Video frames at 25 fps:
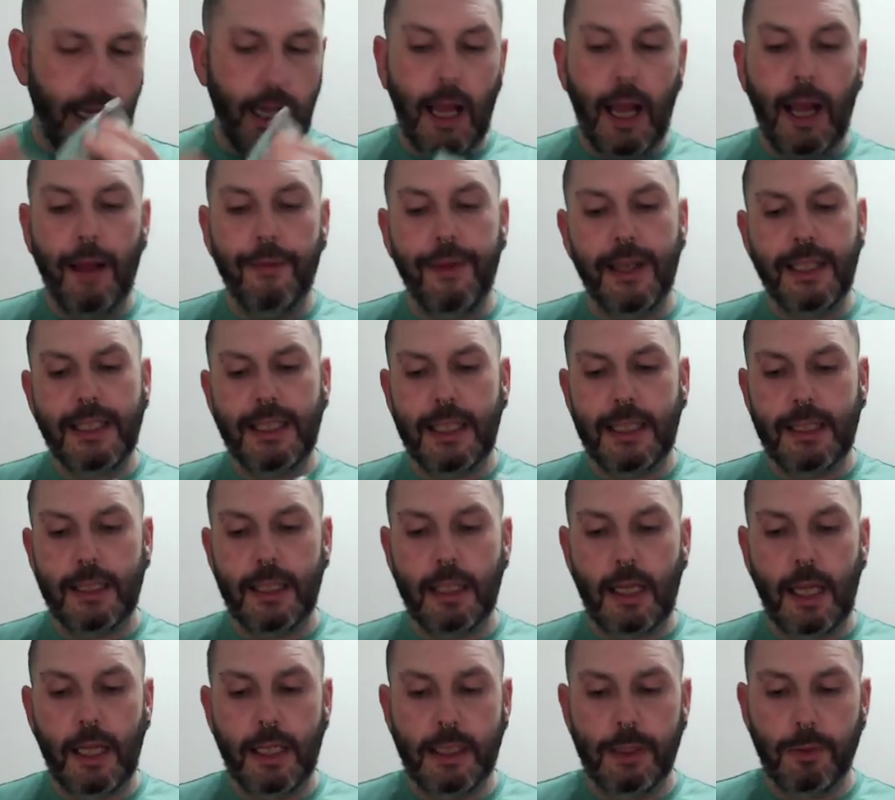And this is a
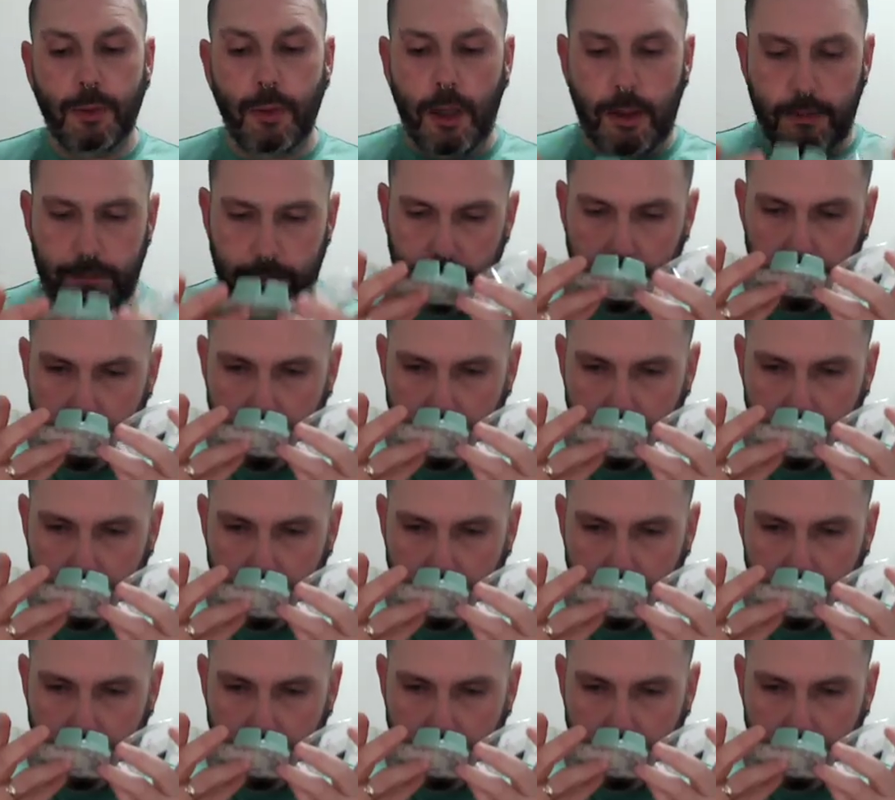nice one.